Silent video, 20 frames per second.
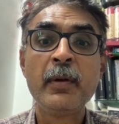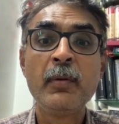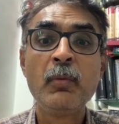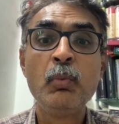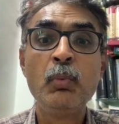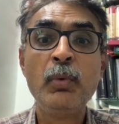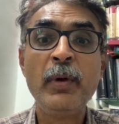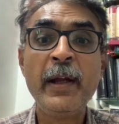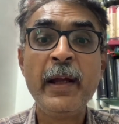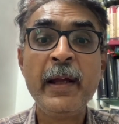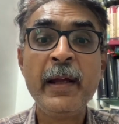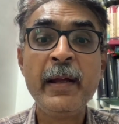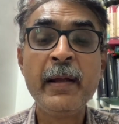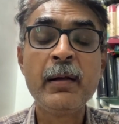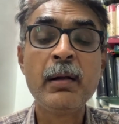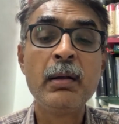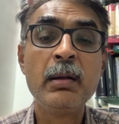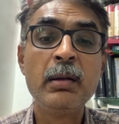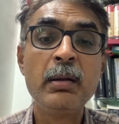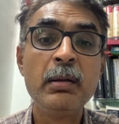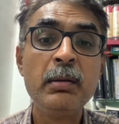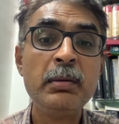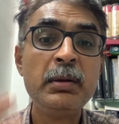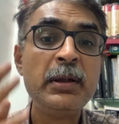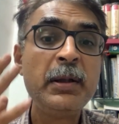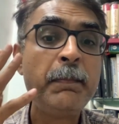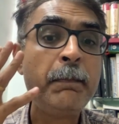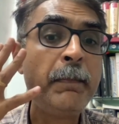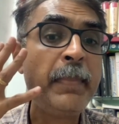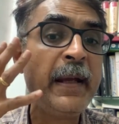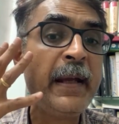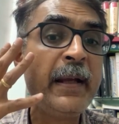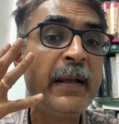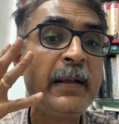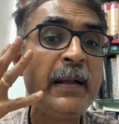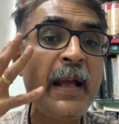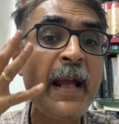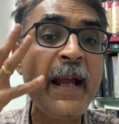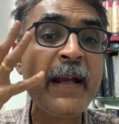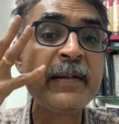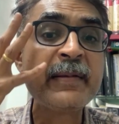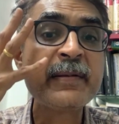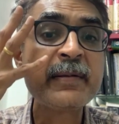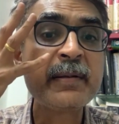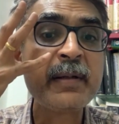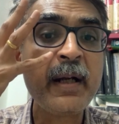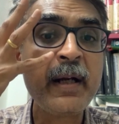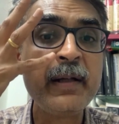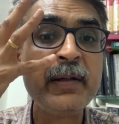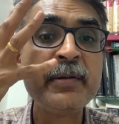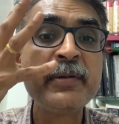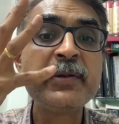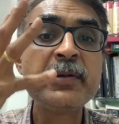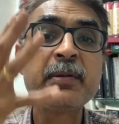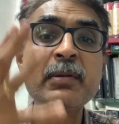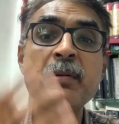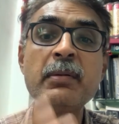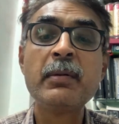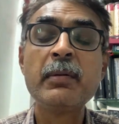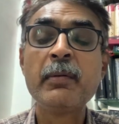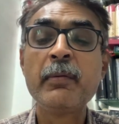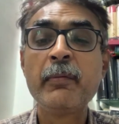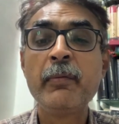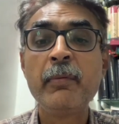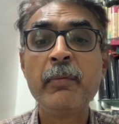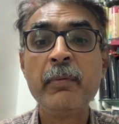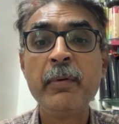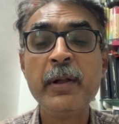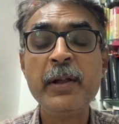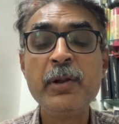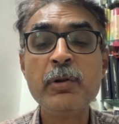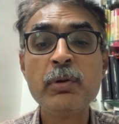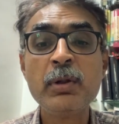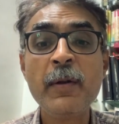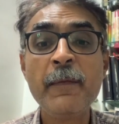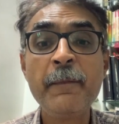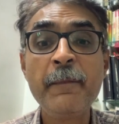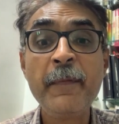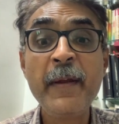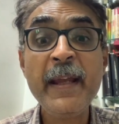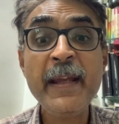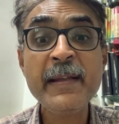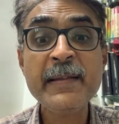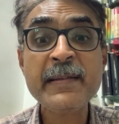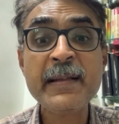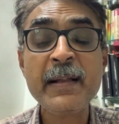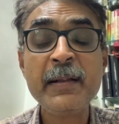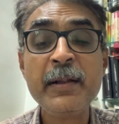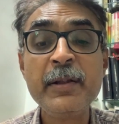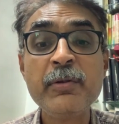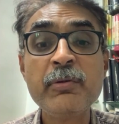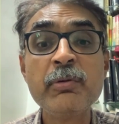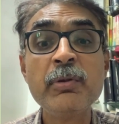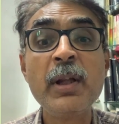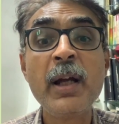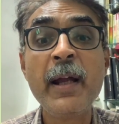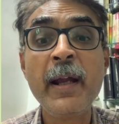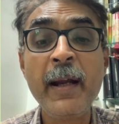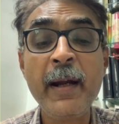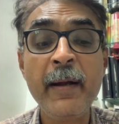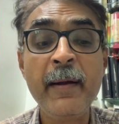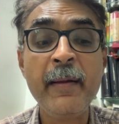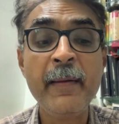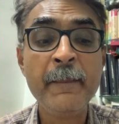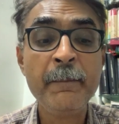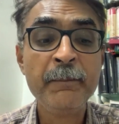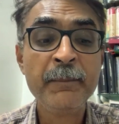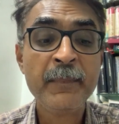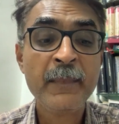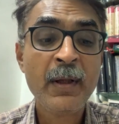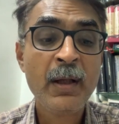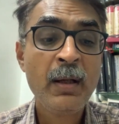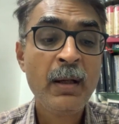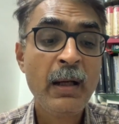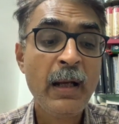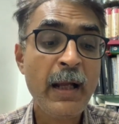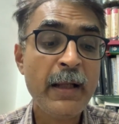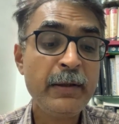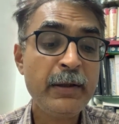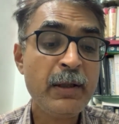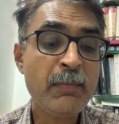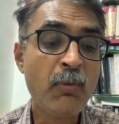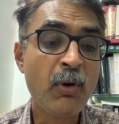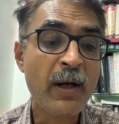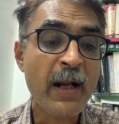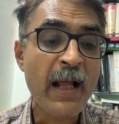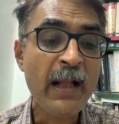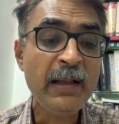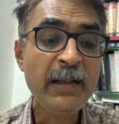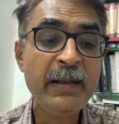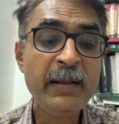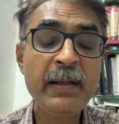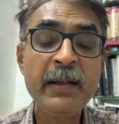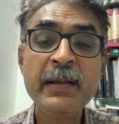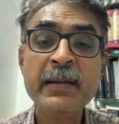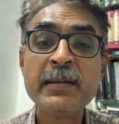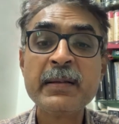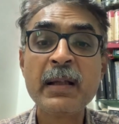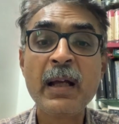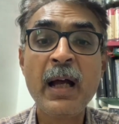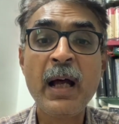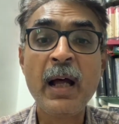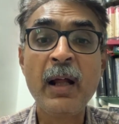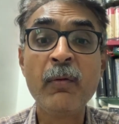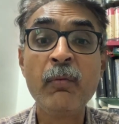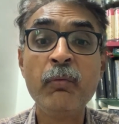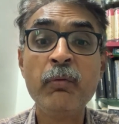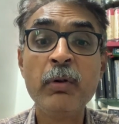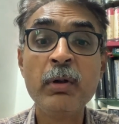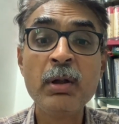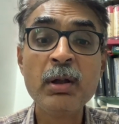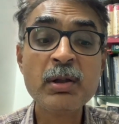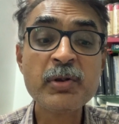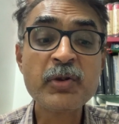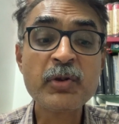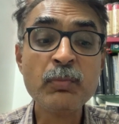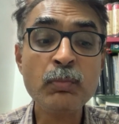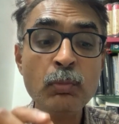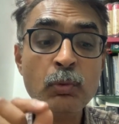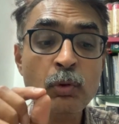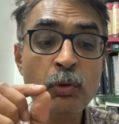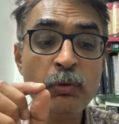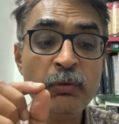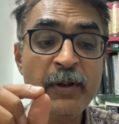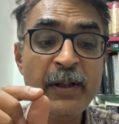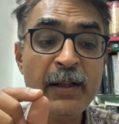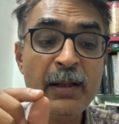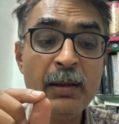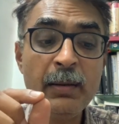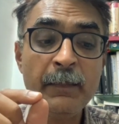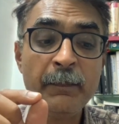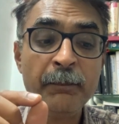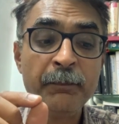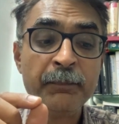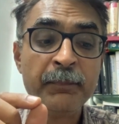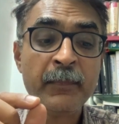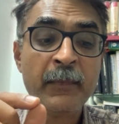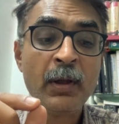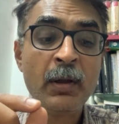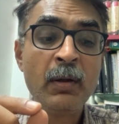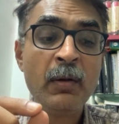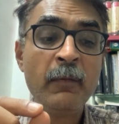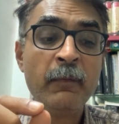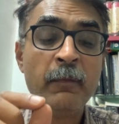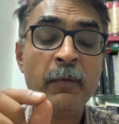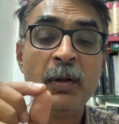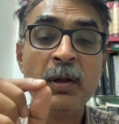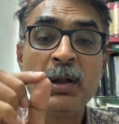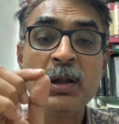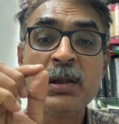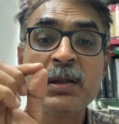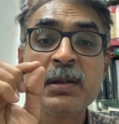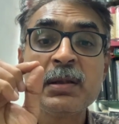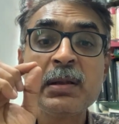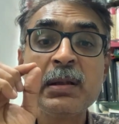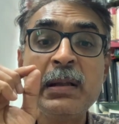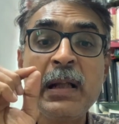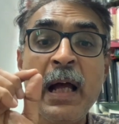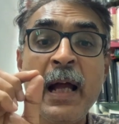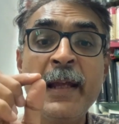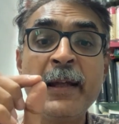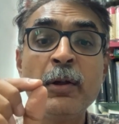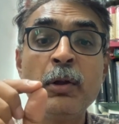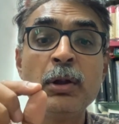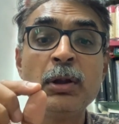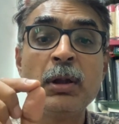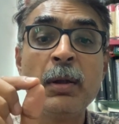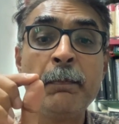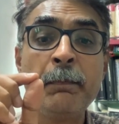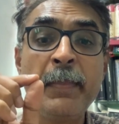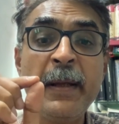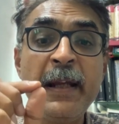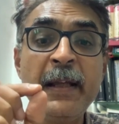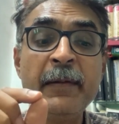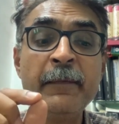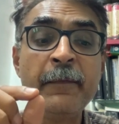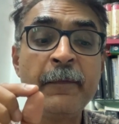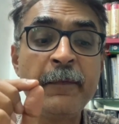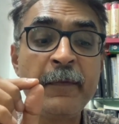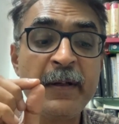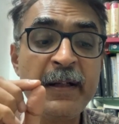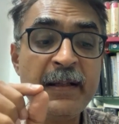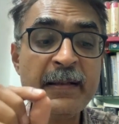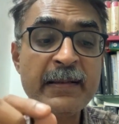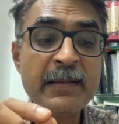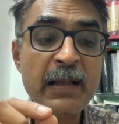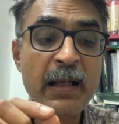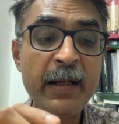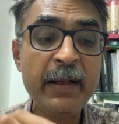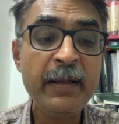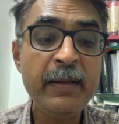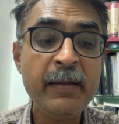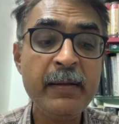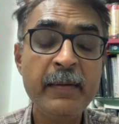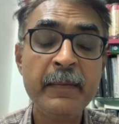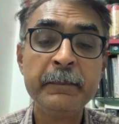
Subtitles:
where the pain extends into the face and into the head. And the modalities are worse moving, worse lying on the pain-free side,